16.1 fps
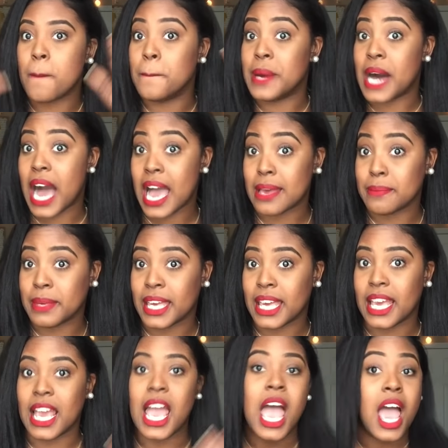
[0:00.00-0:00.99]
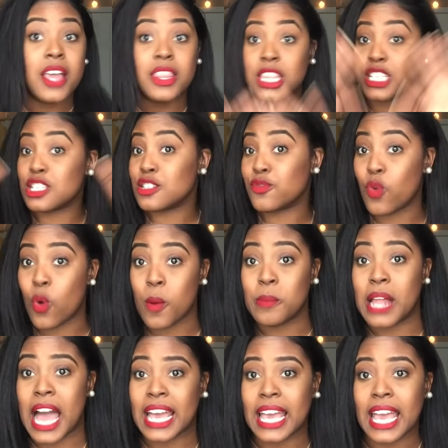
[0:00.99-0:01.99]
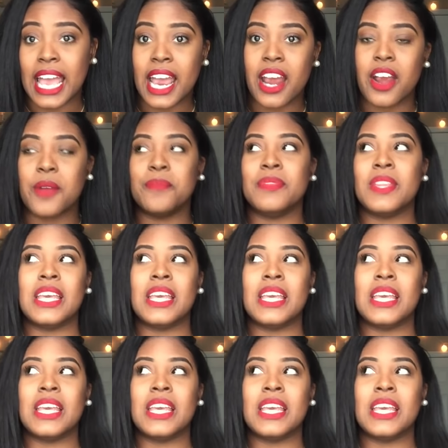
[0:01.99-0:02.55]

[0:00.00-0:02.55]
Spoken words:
buy me, this is for black hair,